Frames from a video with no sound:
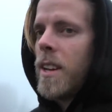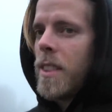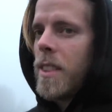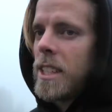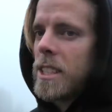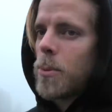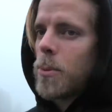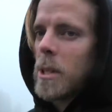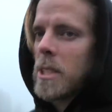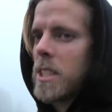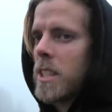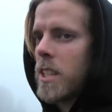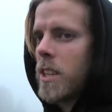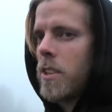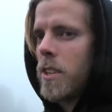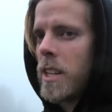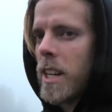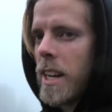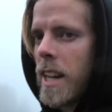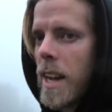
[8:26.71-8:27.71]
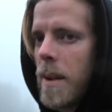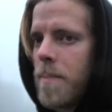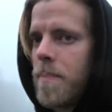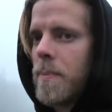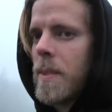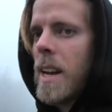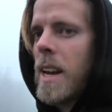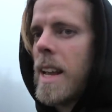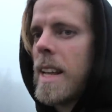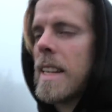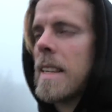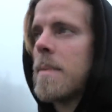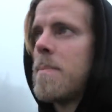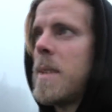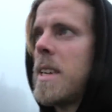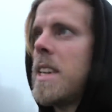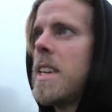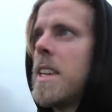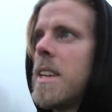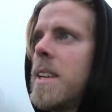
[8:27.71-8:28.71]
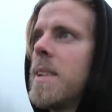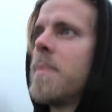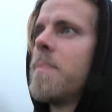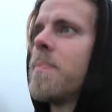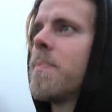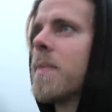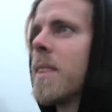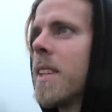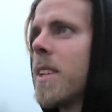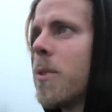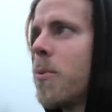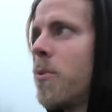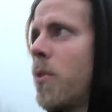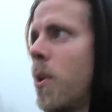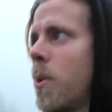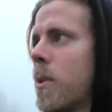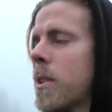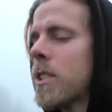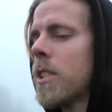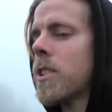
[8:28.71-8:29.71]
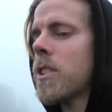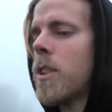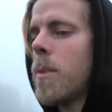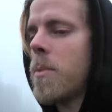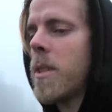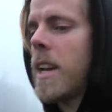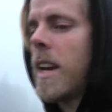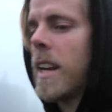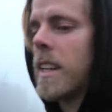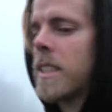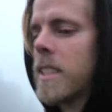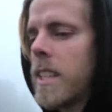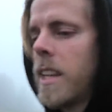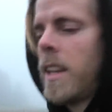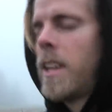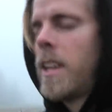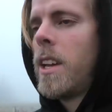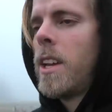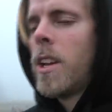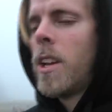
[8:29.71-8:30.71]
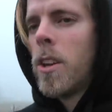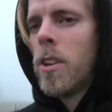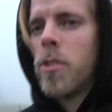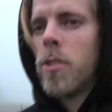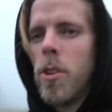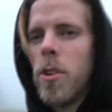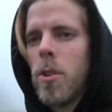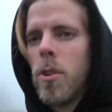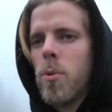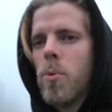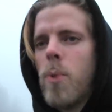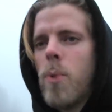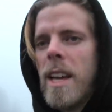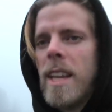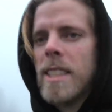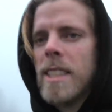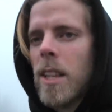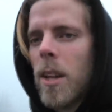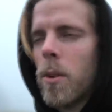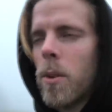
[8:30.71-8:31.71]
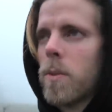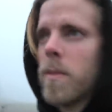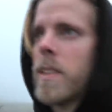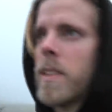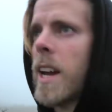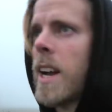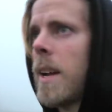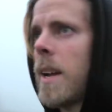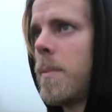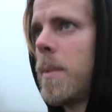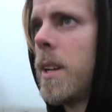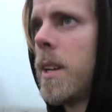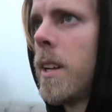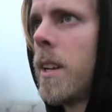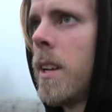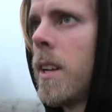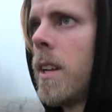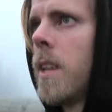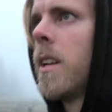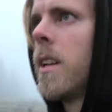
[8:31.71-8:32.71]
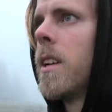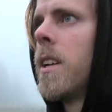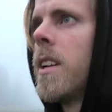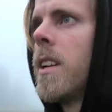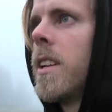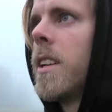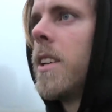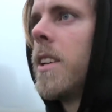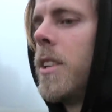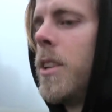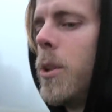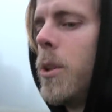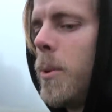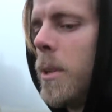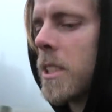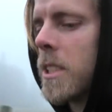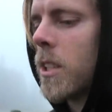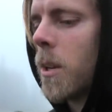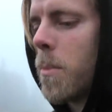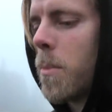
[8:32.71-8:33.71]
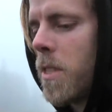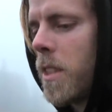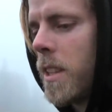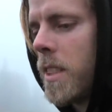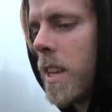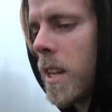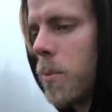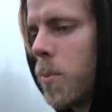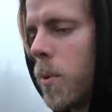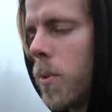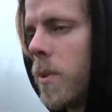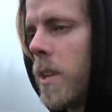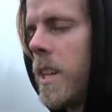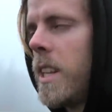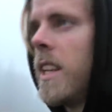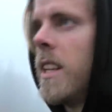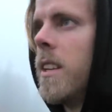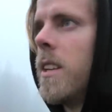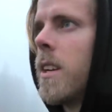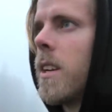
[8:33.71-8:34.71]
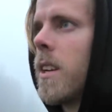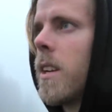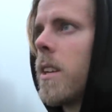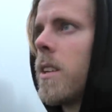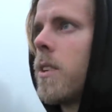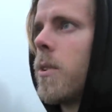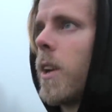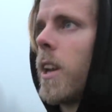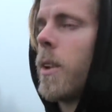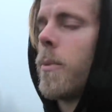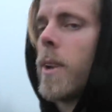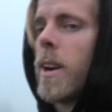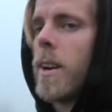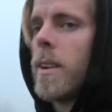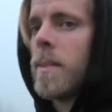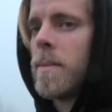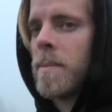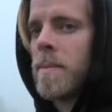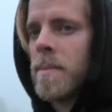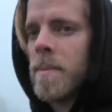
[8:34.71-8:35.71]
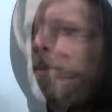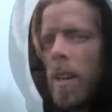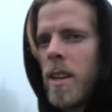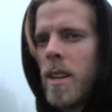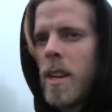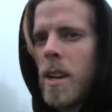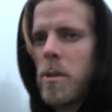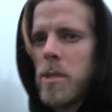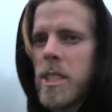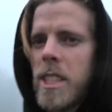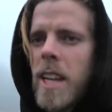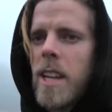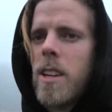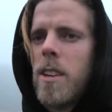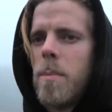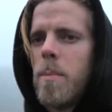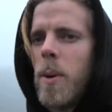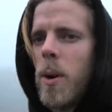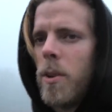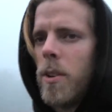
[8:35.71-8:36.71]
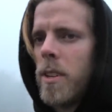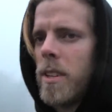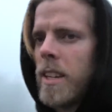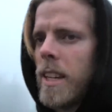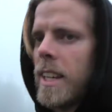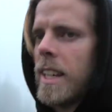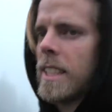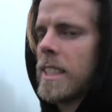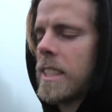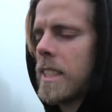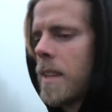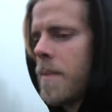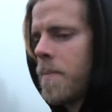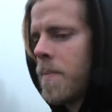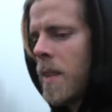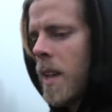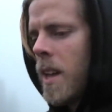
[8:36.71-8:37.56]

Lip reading: this wasn't a good idea. Let me focus on something else. So you don't waste a lot of time doing something that won't lead to anywhere. Now, second point is,